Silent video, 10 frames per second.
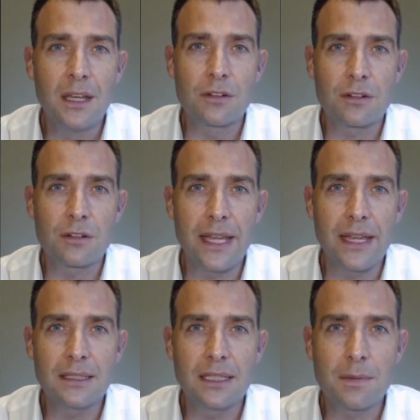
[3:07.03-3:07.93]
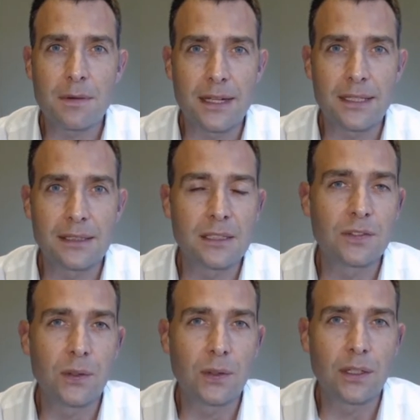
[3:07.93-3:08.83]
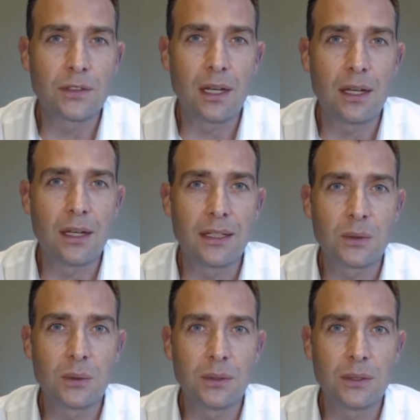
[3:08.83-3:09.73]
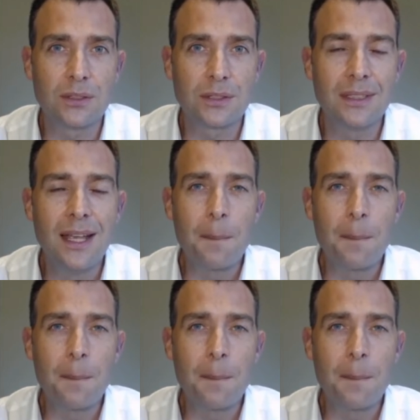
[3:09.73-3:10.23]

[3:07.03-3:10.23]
creating prices for those client orders and